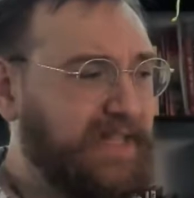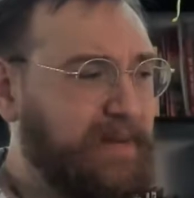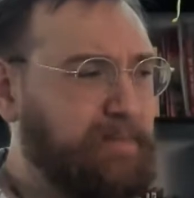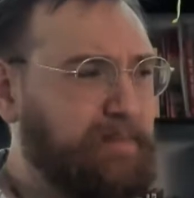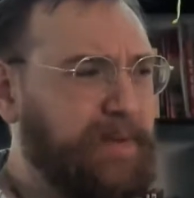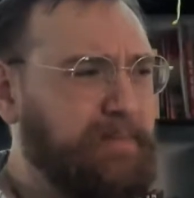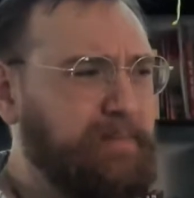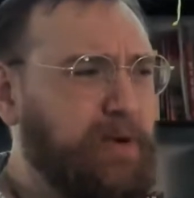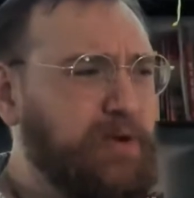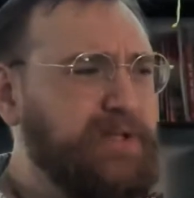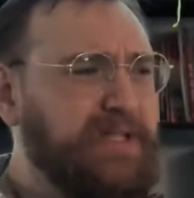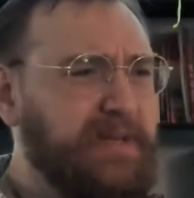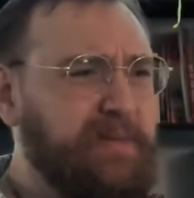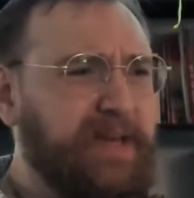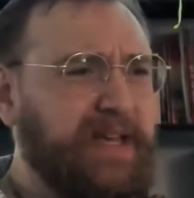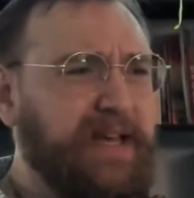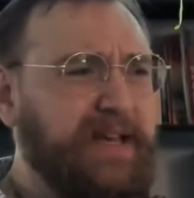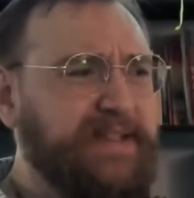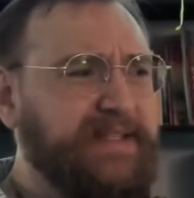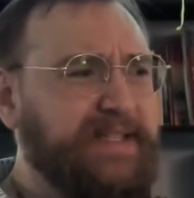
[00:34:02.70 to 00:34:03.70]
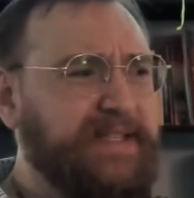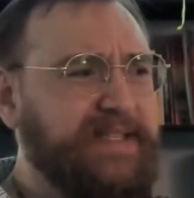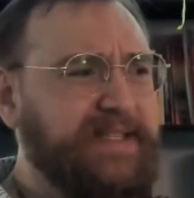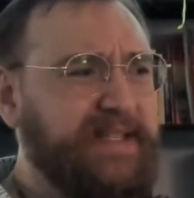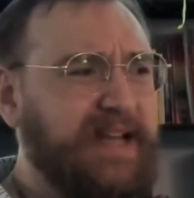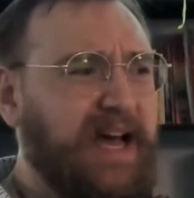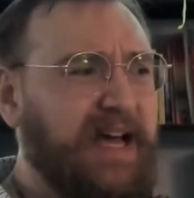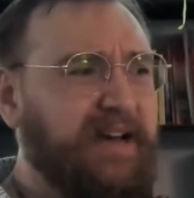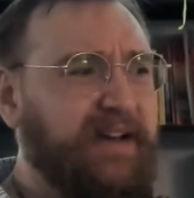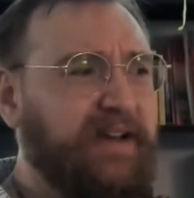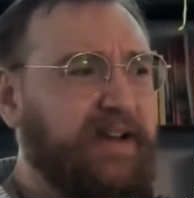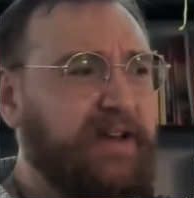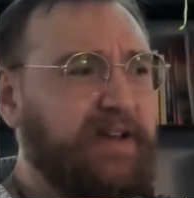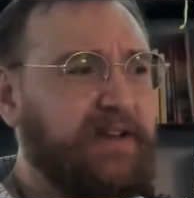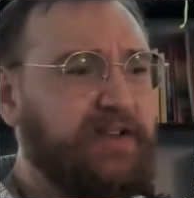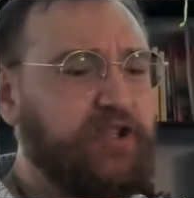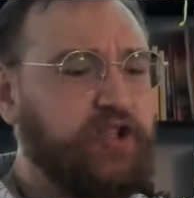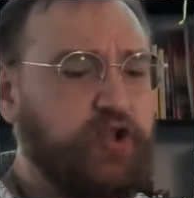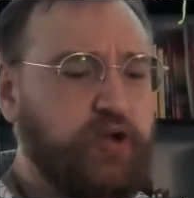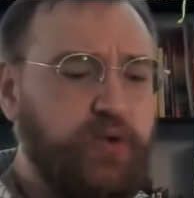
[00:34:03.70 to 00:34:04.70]
Mostly because it's not
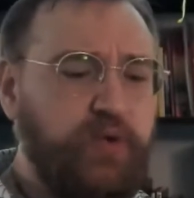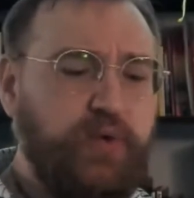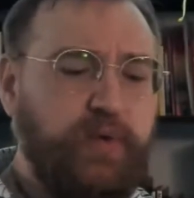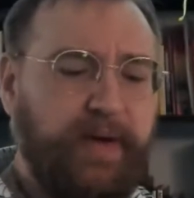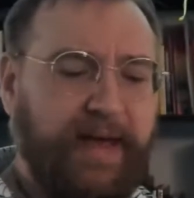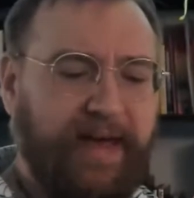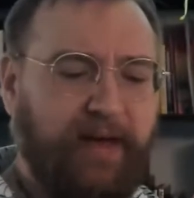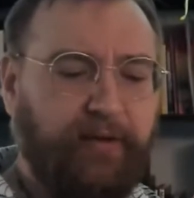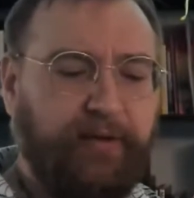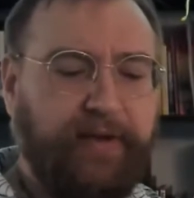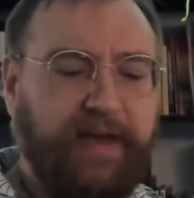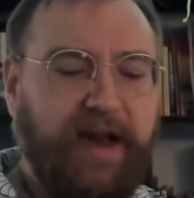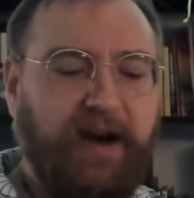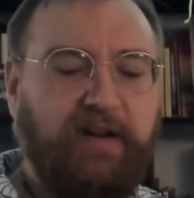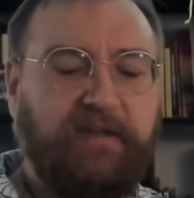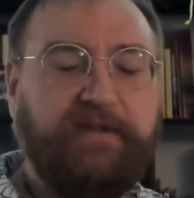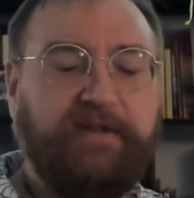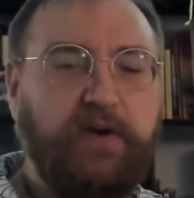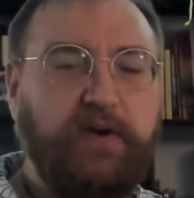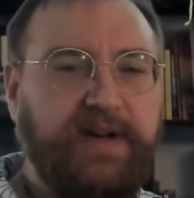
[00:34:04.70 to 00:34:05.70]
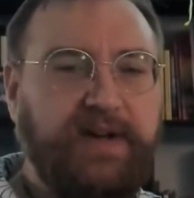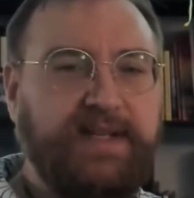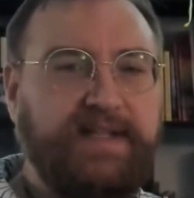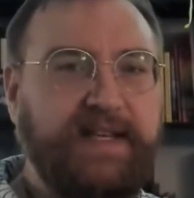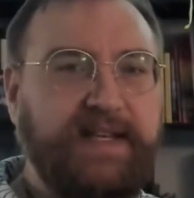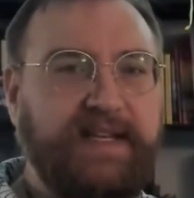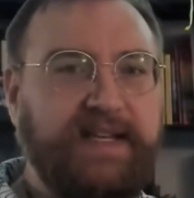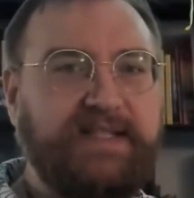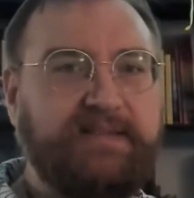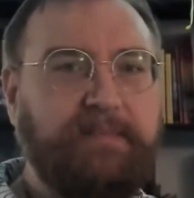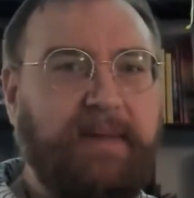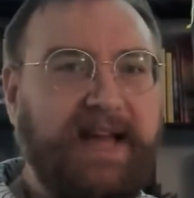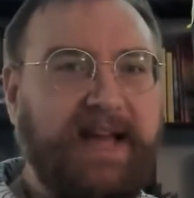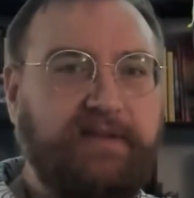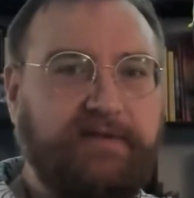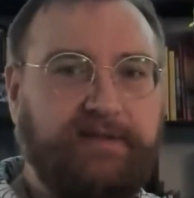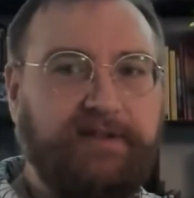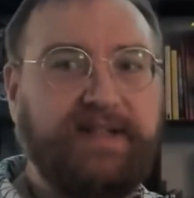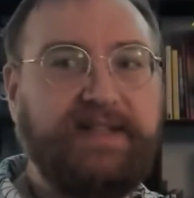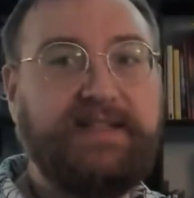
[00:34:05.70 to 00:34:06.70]
true healthcare focus. It's
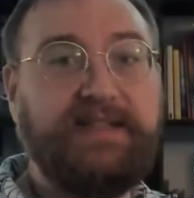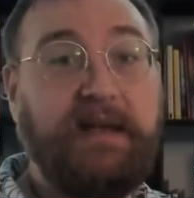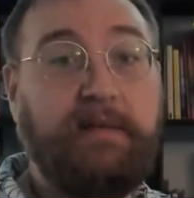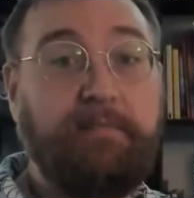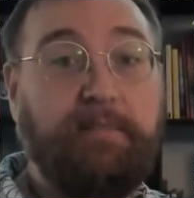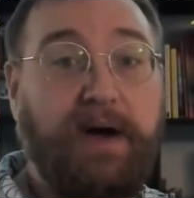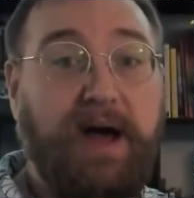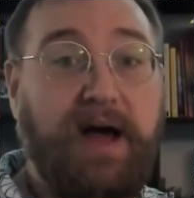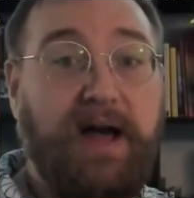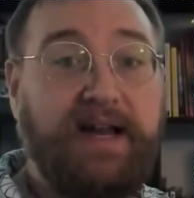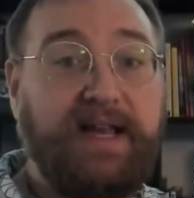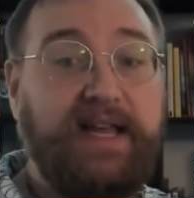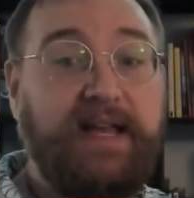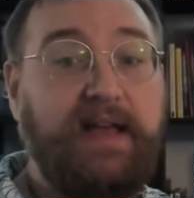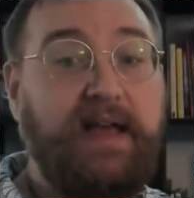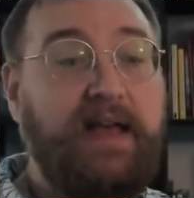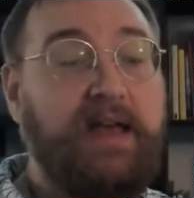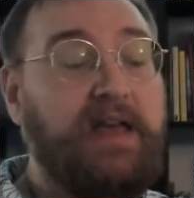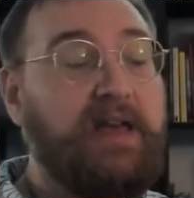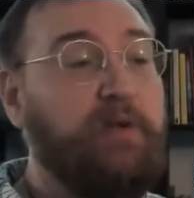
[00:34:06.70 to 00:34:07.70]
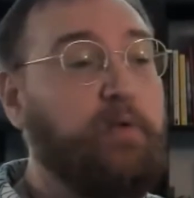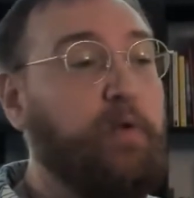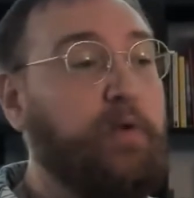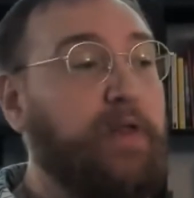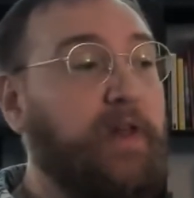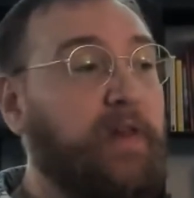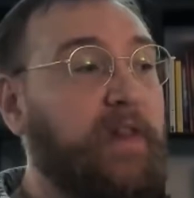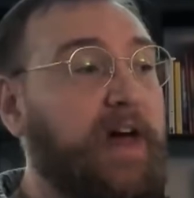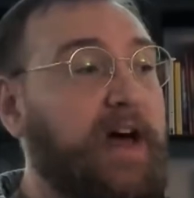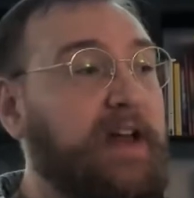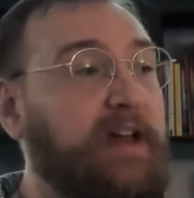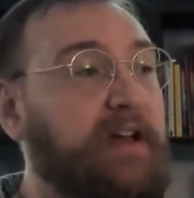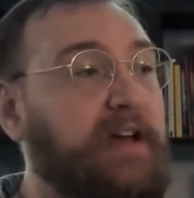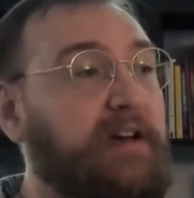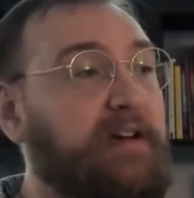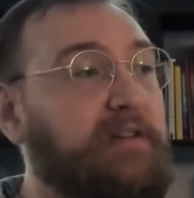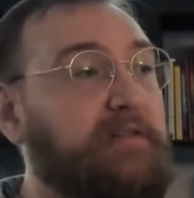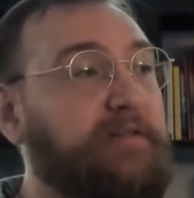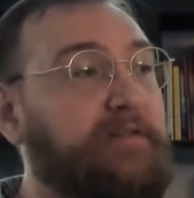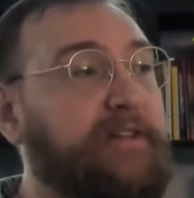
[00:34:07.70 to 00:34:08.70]
mindfulness and body with a lot
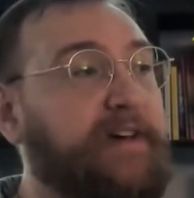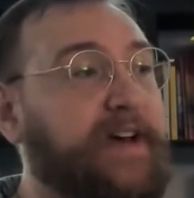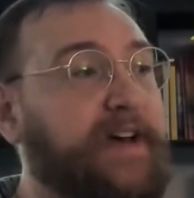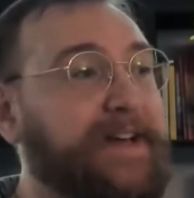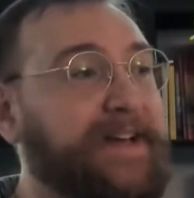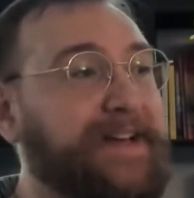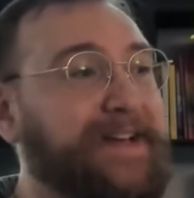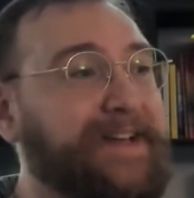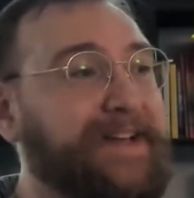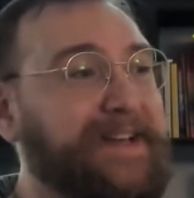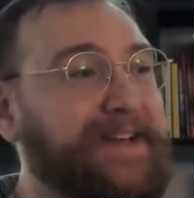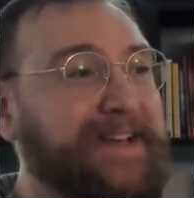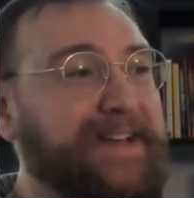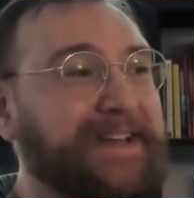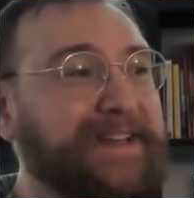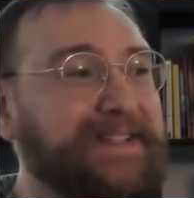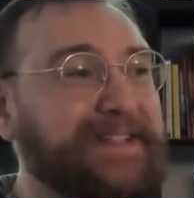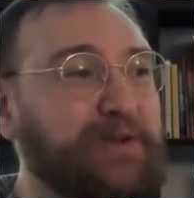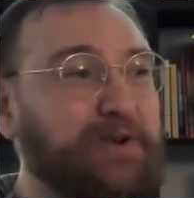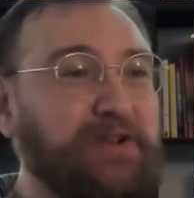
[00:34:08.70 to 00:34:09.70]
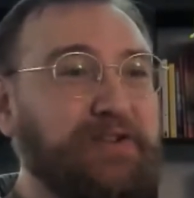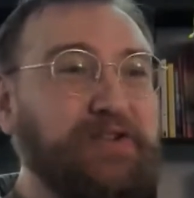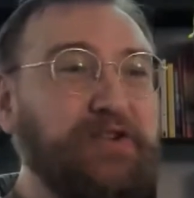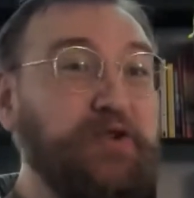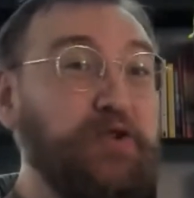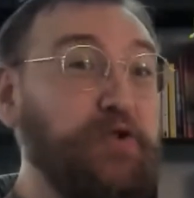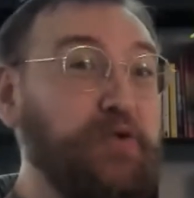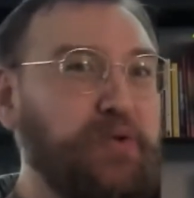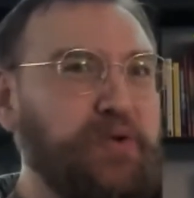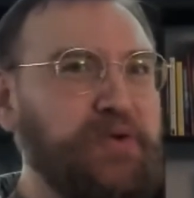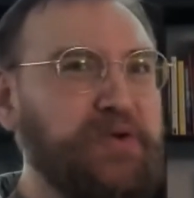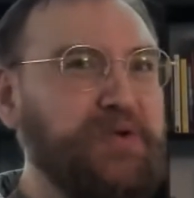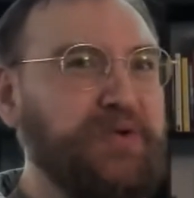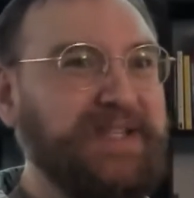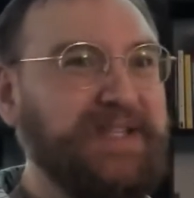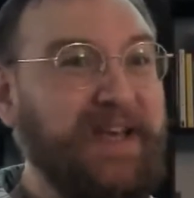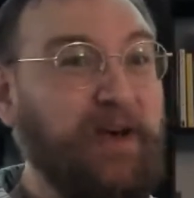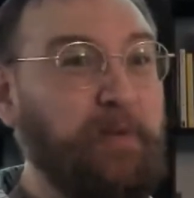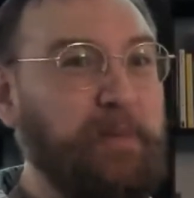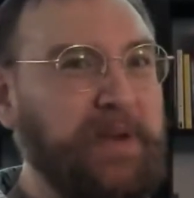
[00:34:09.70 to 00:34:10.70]
of sort of
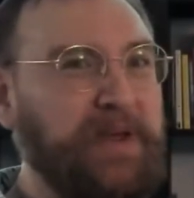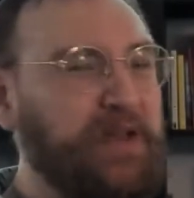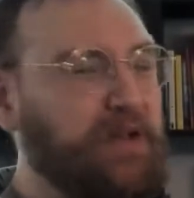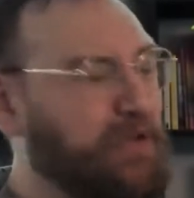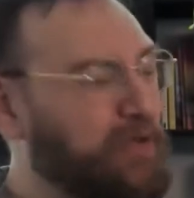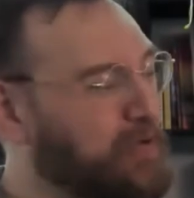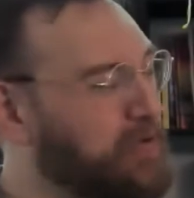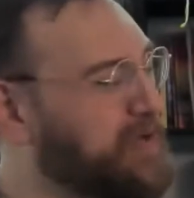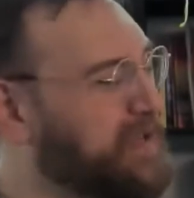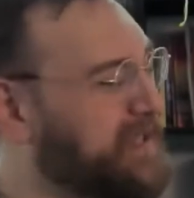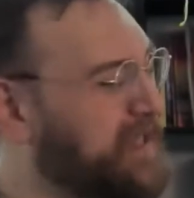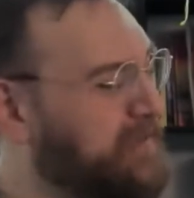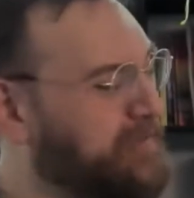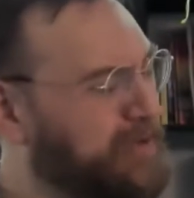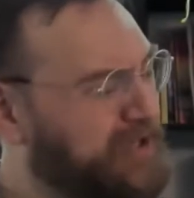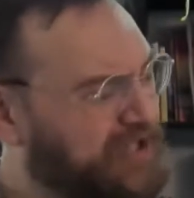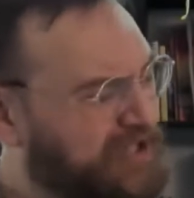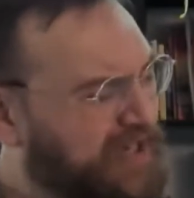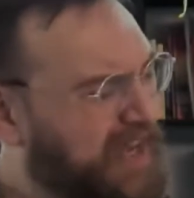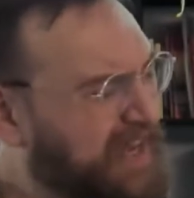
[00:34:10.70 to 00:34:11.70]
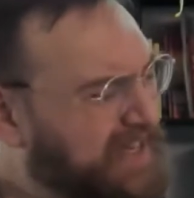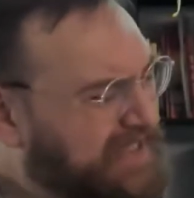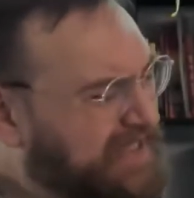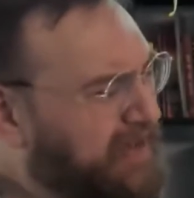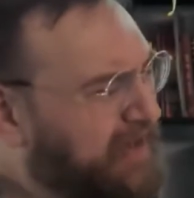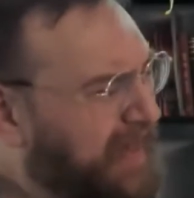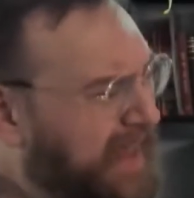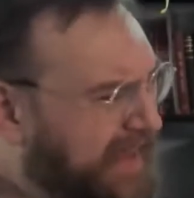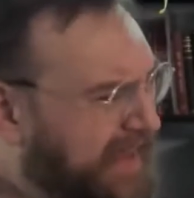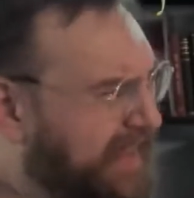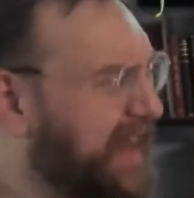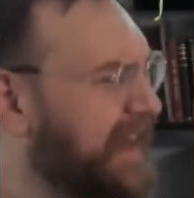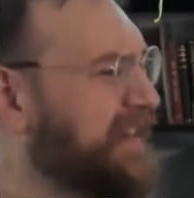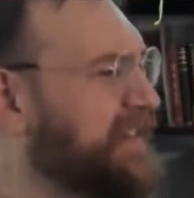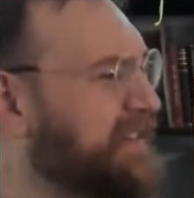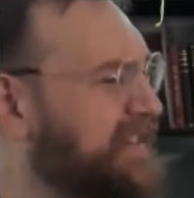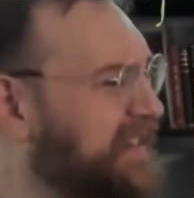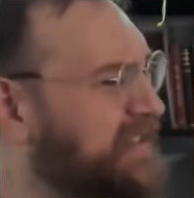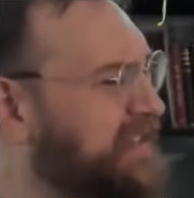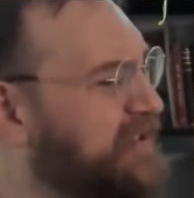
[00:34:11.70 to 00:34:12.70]
gurus helping you through stuff, which I still like that.
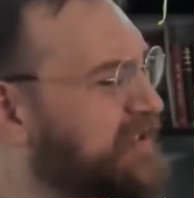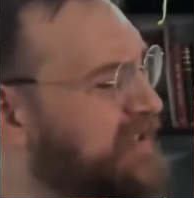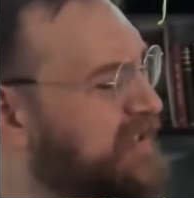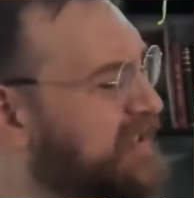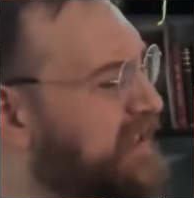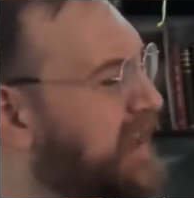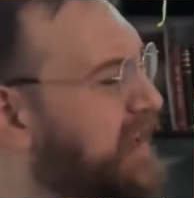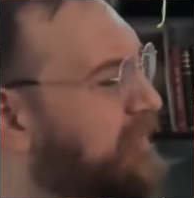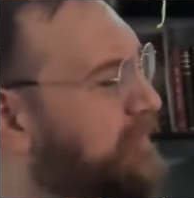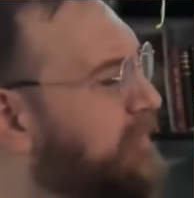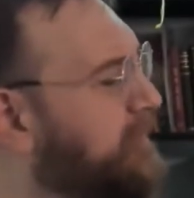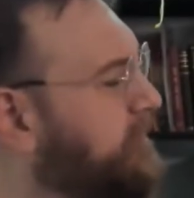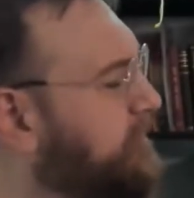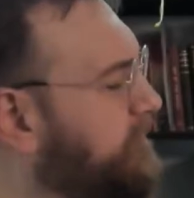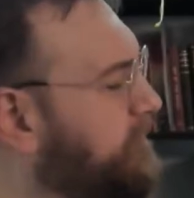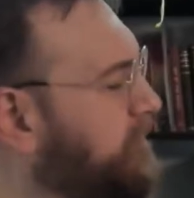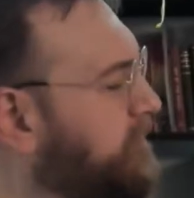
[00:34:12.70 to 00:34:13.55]
It's good stuff.